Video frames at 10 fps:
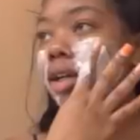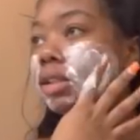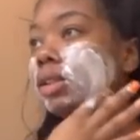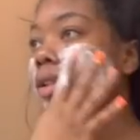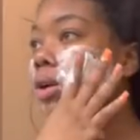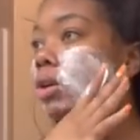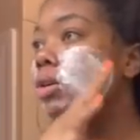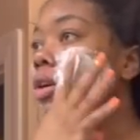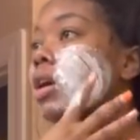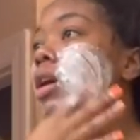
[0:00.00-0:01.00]

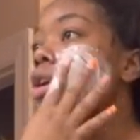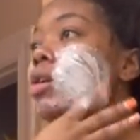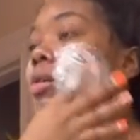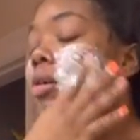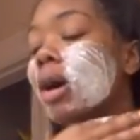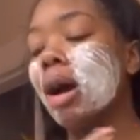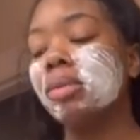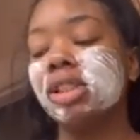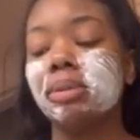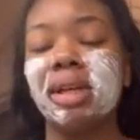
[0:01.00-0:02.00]
So I'm
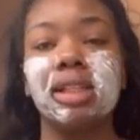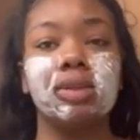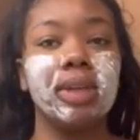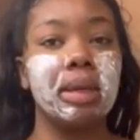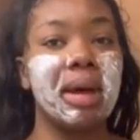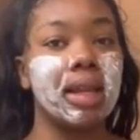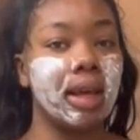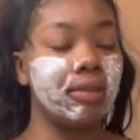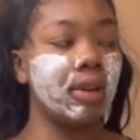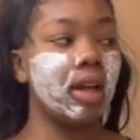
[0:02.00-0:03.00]
gonna just make this week in my
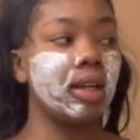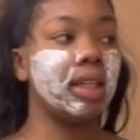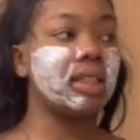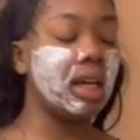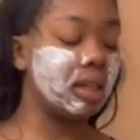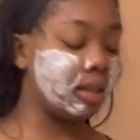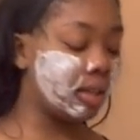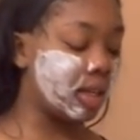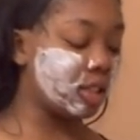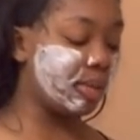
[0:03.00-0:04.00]
life vlog. That's kind of,
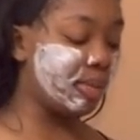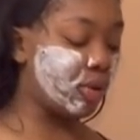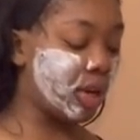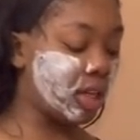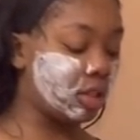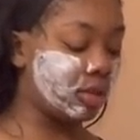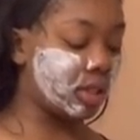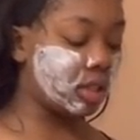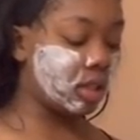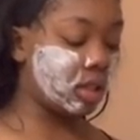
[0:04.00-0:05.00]
that should be more
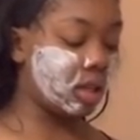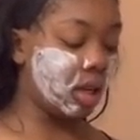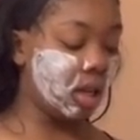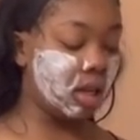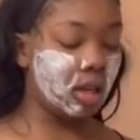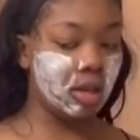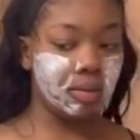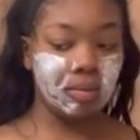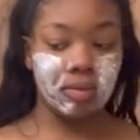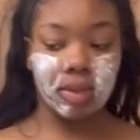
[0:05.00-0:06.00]
interesting
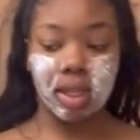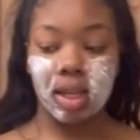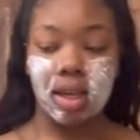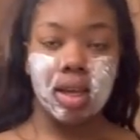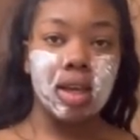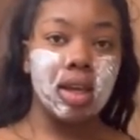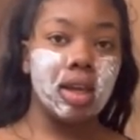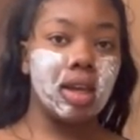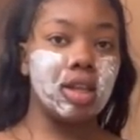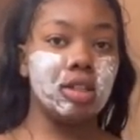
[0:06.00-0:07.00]
and
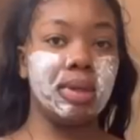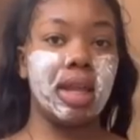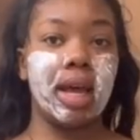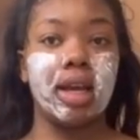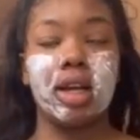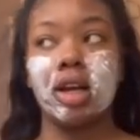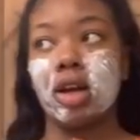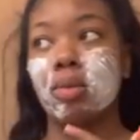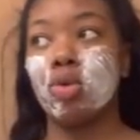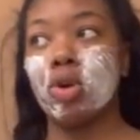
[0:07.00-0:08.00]
it should be like
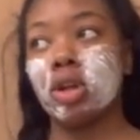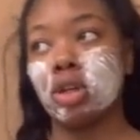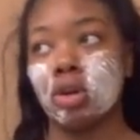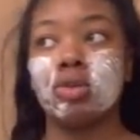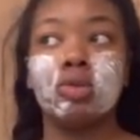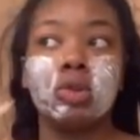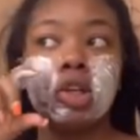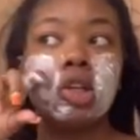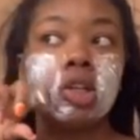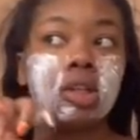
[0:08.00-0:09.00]
more
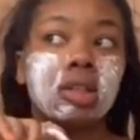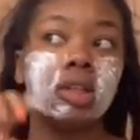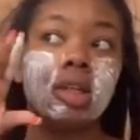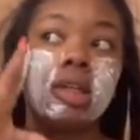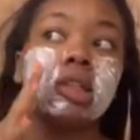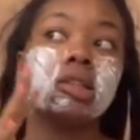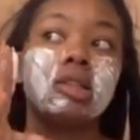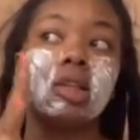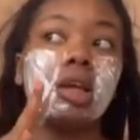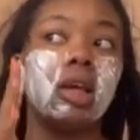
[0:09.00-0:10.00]
long.
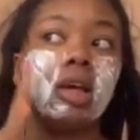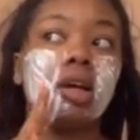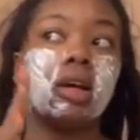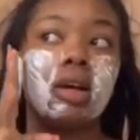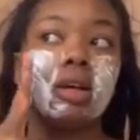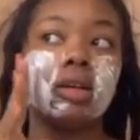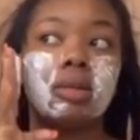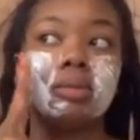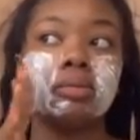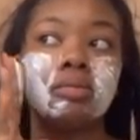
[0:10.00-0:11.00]
So
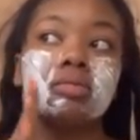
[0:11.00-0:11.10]
yeah,